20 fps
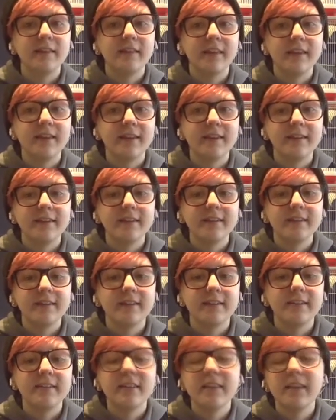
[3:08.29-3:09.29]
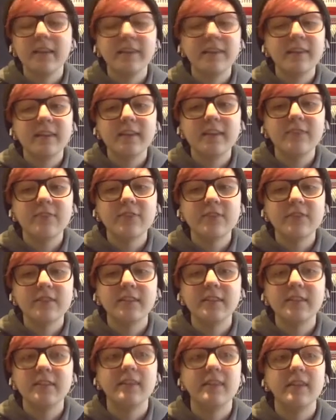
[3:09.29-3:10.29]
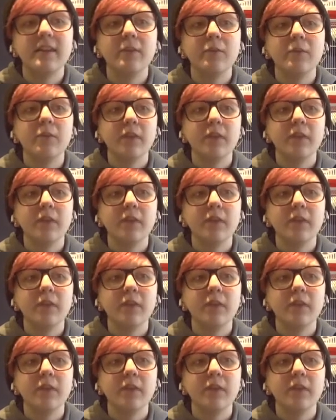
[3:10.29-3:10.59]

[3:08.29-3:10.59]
Like, like they even did the thing where